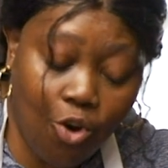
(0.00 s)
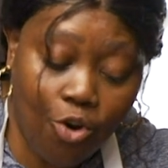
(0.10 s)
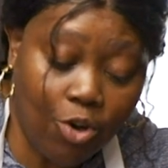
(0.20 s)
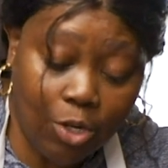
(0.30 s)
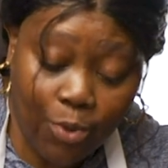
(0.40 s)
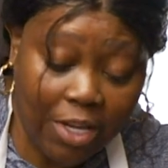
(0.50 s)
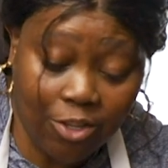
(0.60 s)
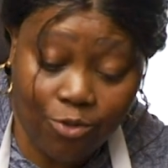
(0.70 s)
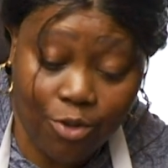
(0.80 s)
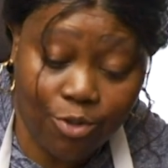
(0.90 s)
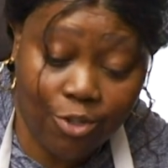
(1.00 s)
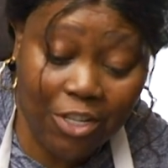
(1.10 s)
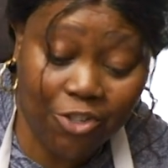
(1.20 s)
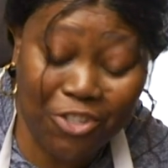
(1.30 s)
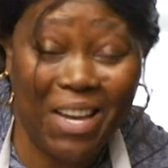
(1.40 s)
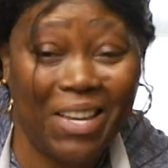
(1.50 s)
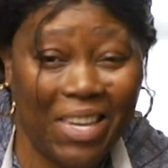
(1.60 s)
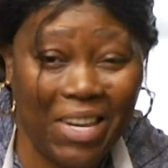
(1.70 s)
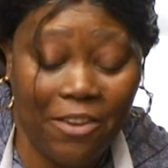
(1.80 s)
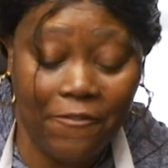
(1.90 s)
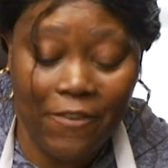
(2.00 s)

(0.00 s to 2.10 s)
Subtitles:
all the way through so that you're not getting a